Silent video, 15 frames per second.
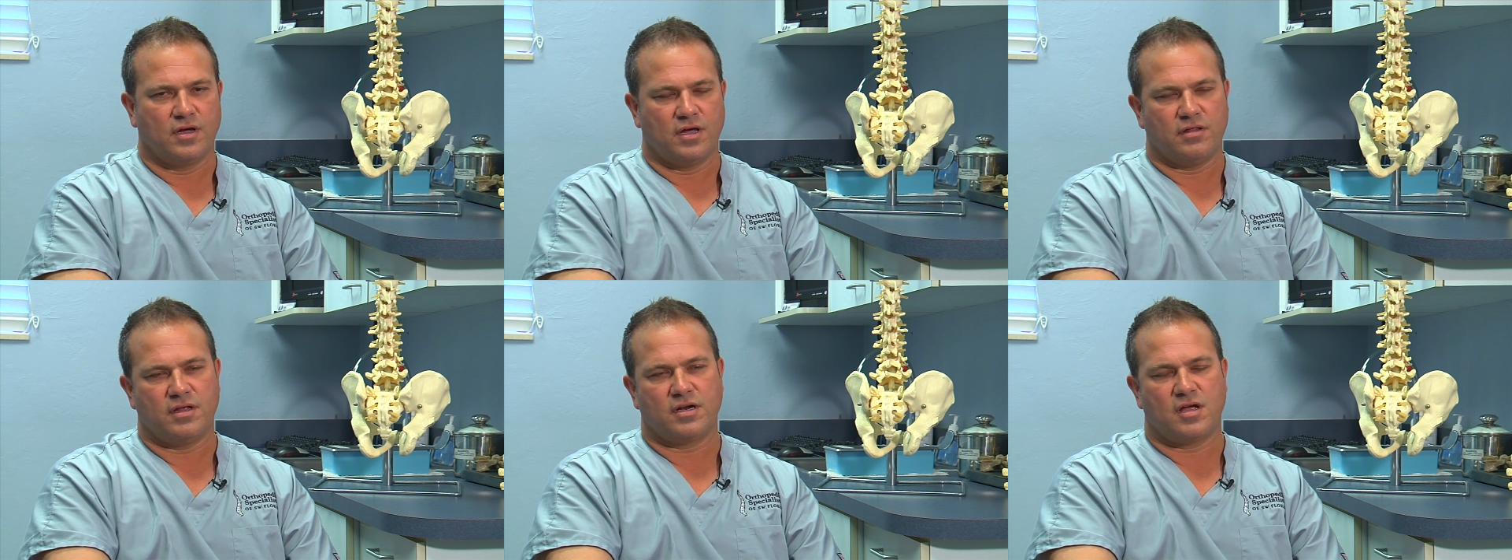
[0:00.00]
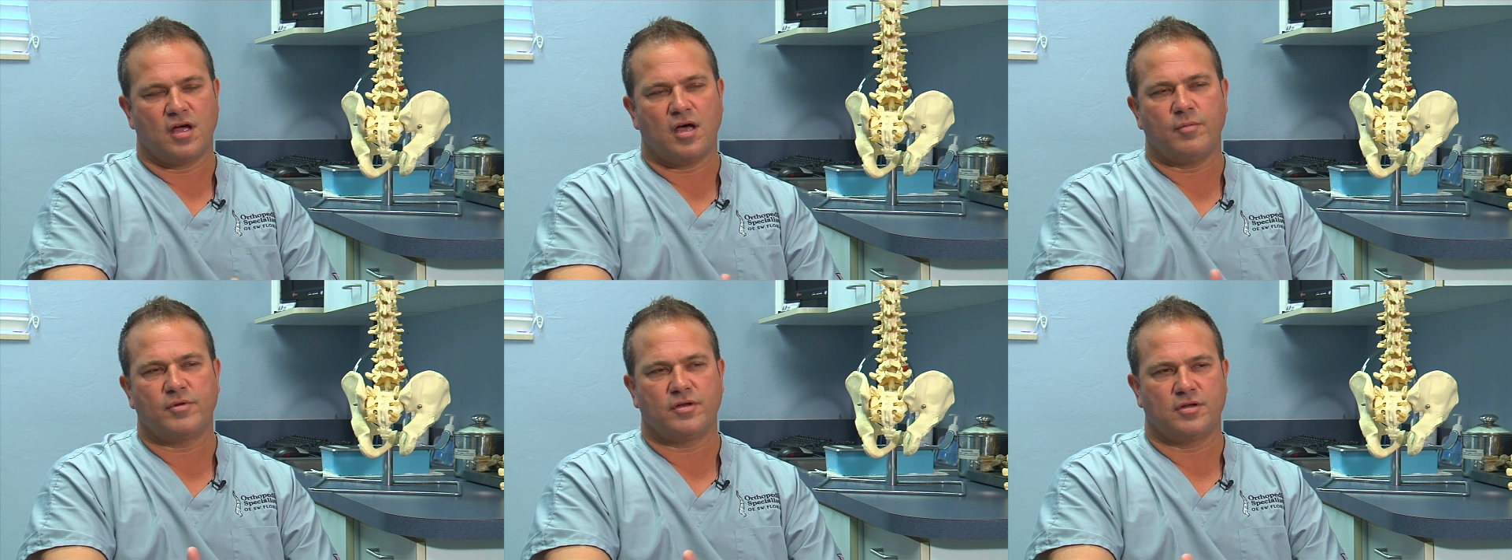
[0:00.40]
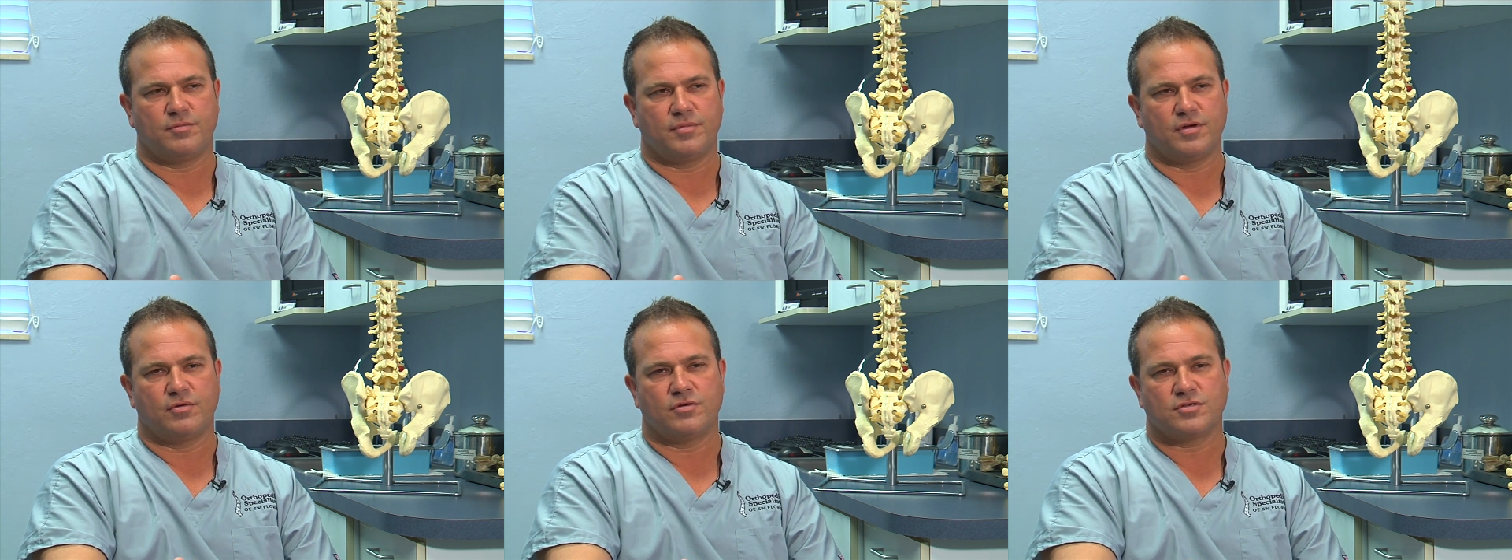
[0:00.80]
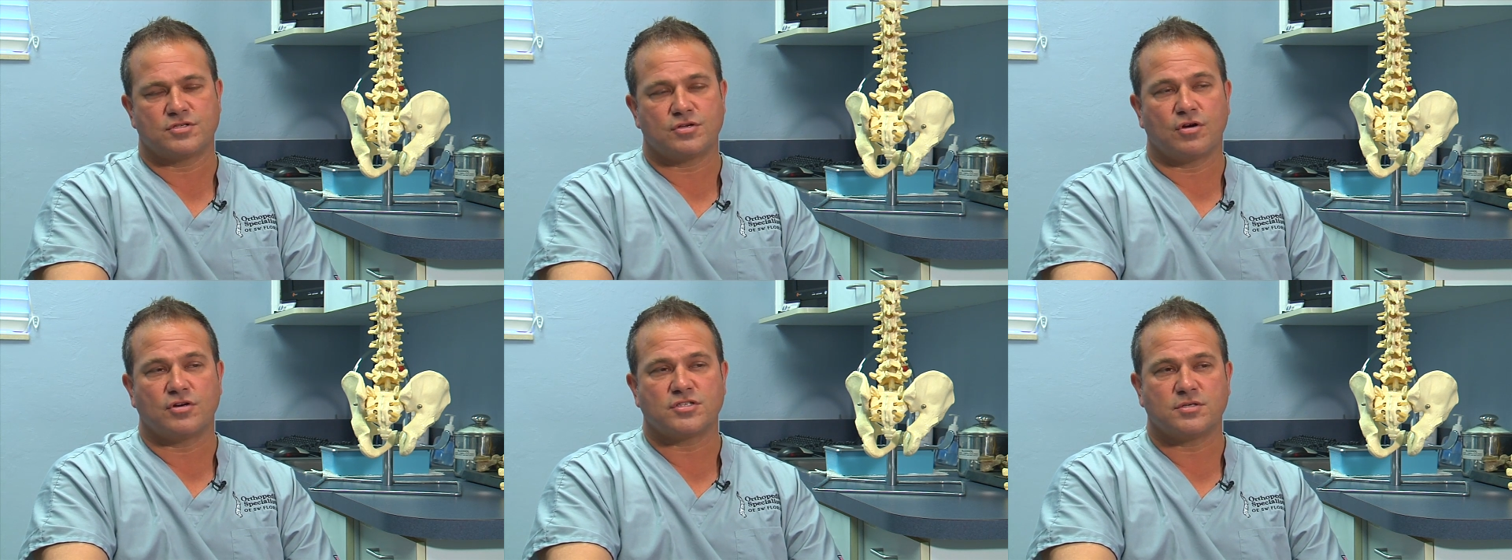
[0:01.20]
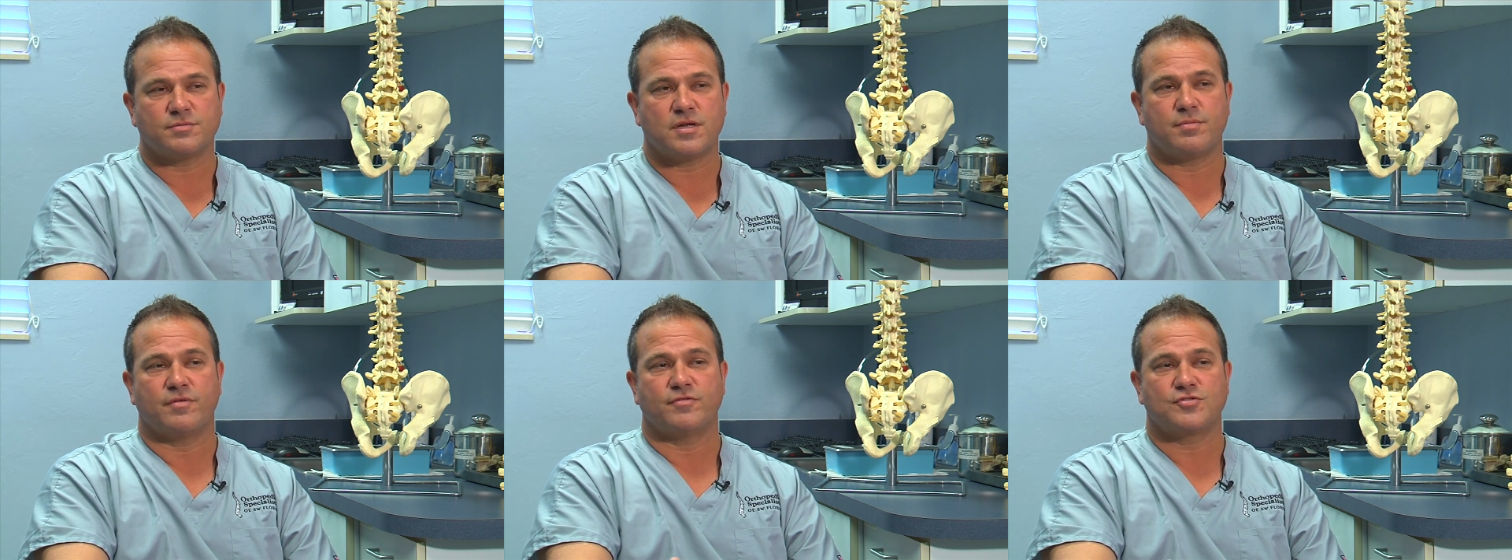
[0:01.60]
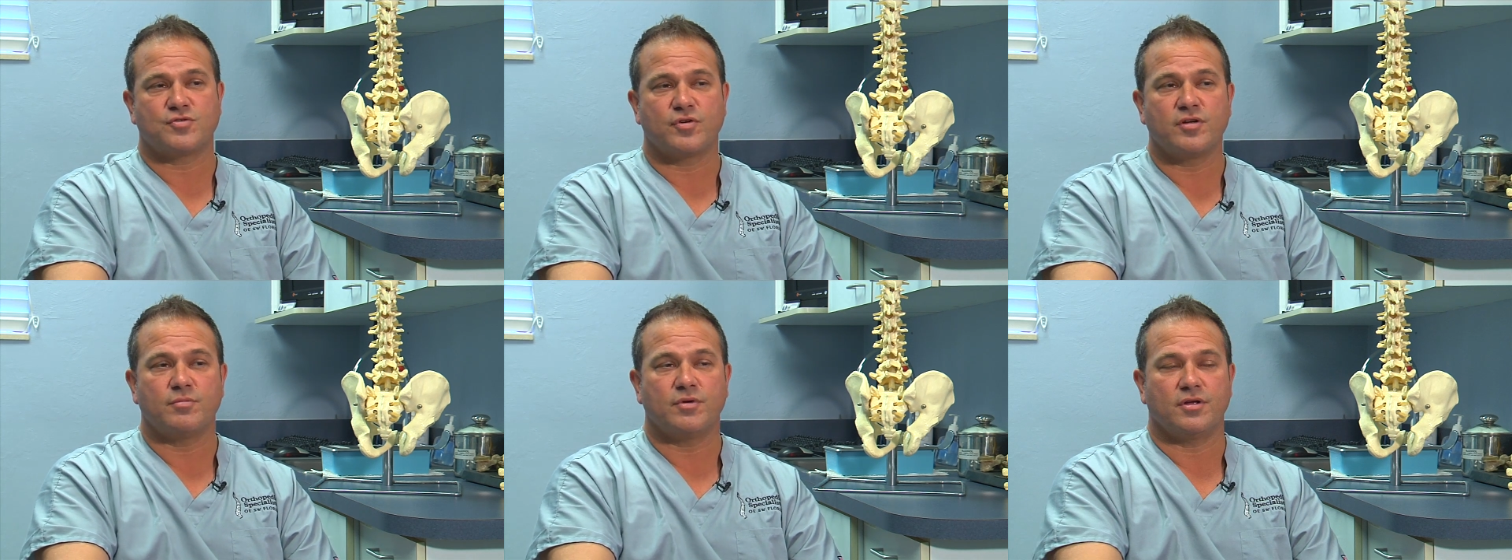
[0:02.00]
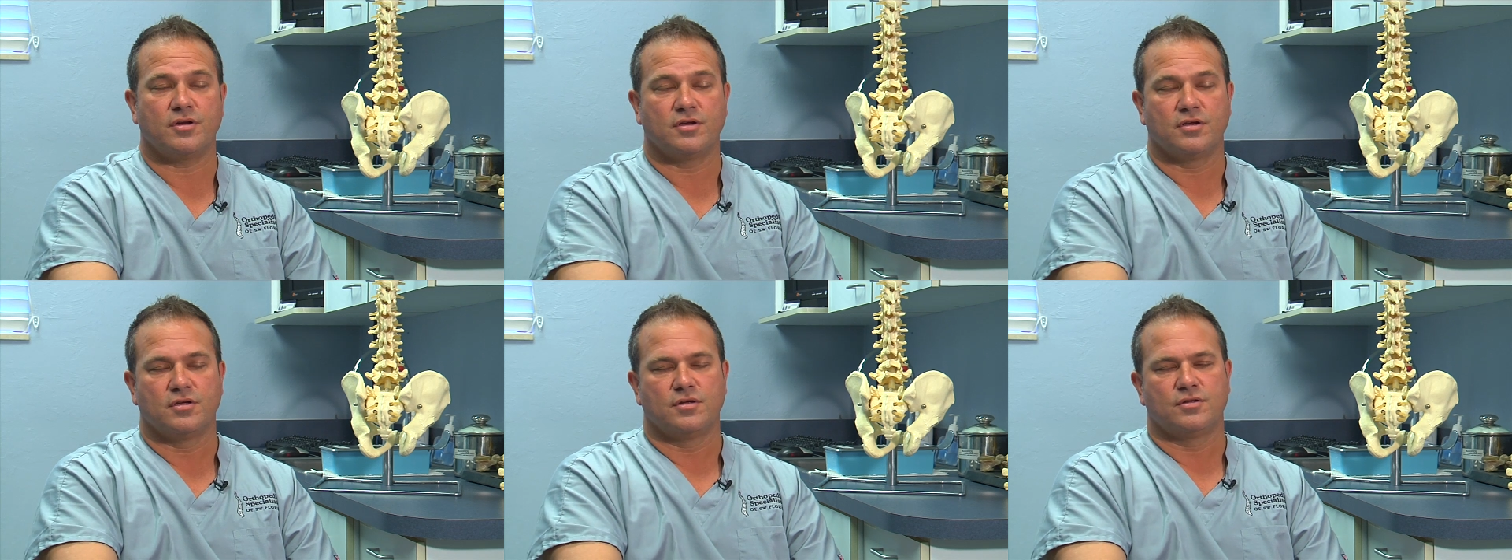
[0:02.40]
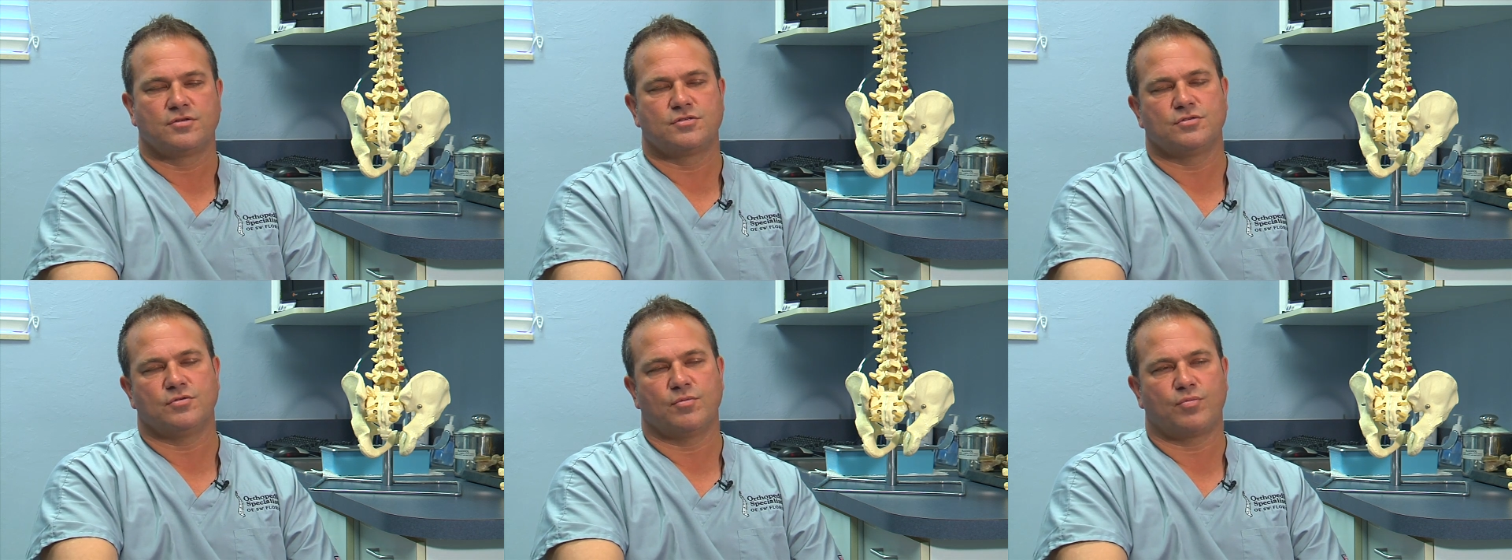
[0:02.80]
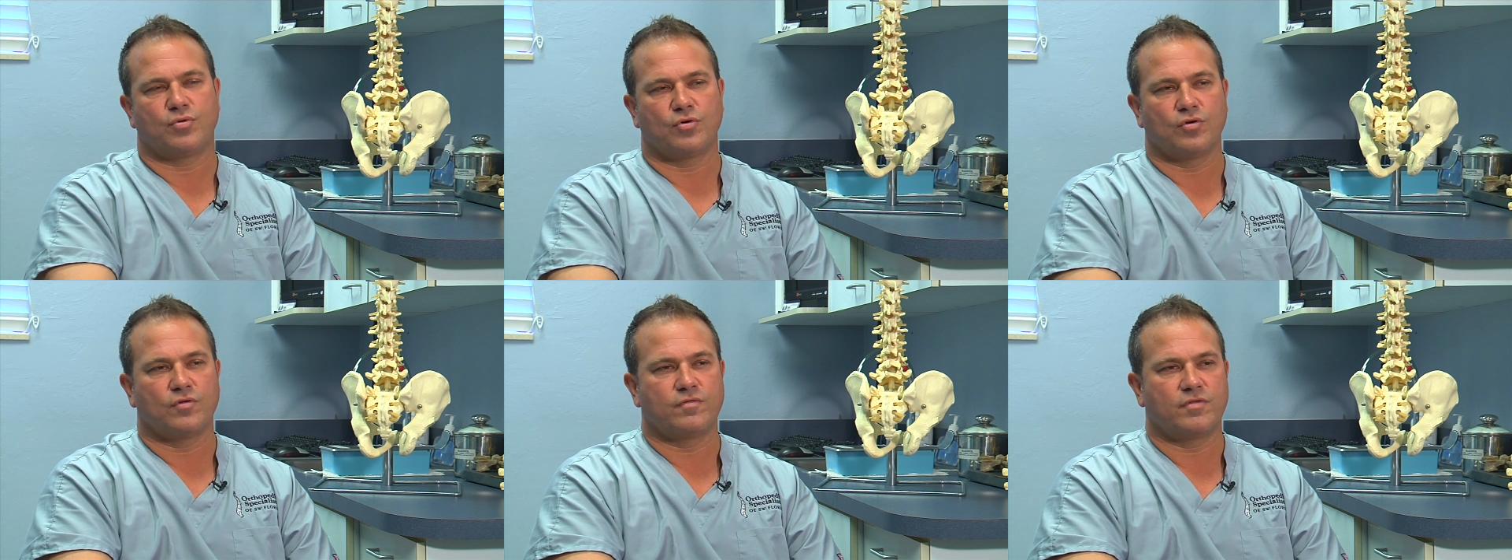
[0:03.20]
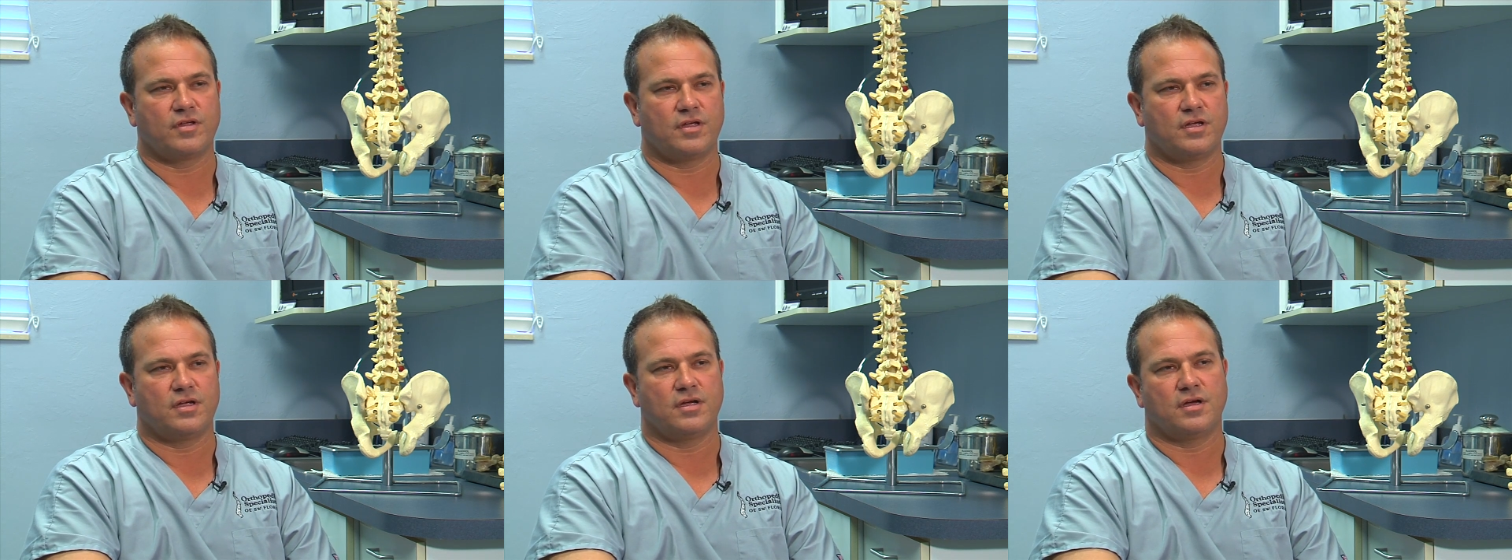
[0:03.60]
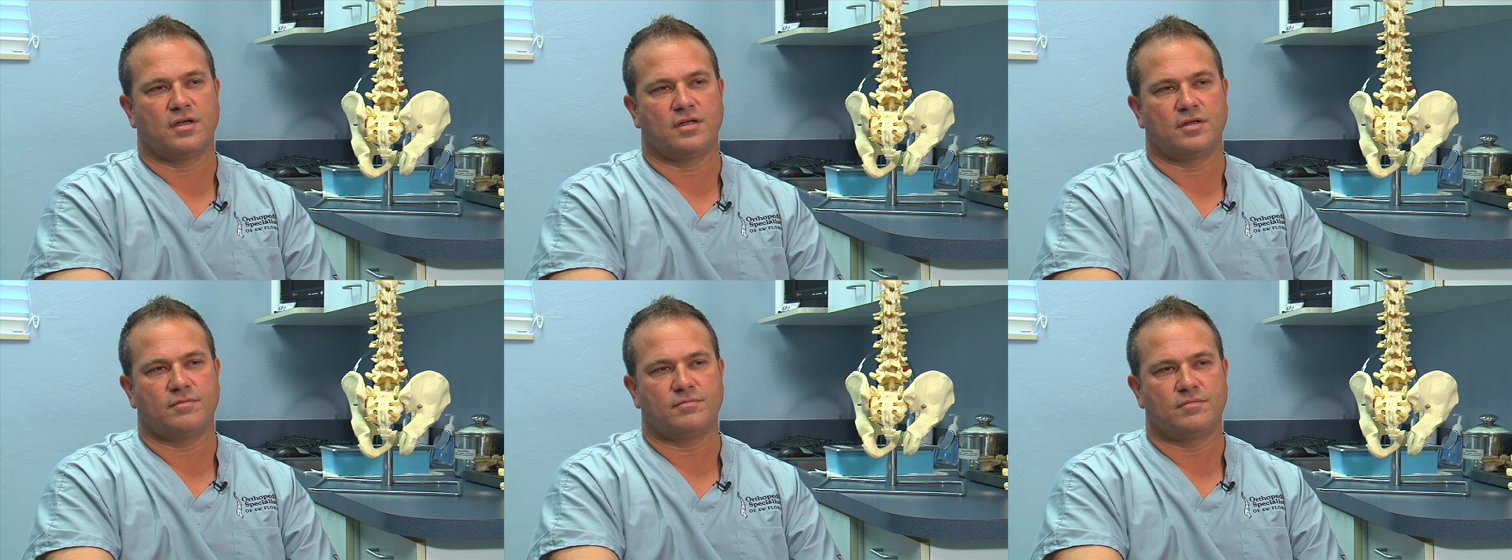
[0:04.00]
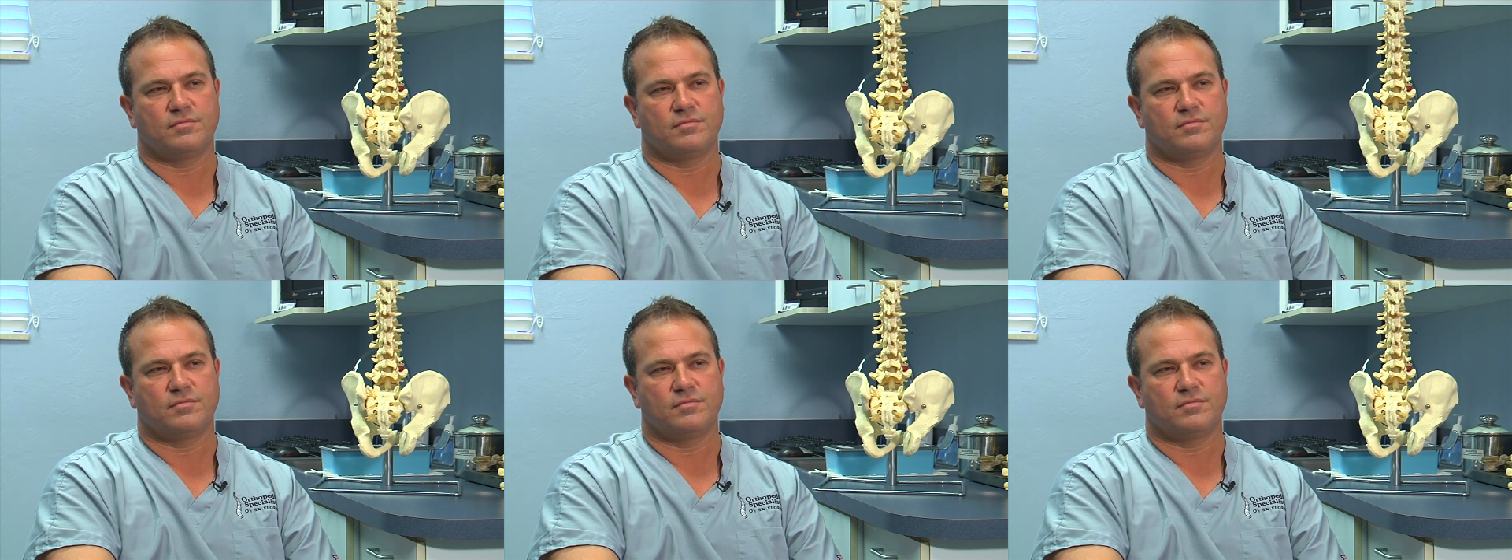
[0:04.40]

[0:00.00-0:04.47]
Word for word: and then commonly be able to start some type of treatment to improve the uh,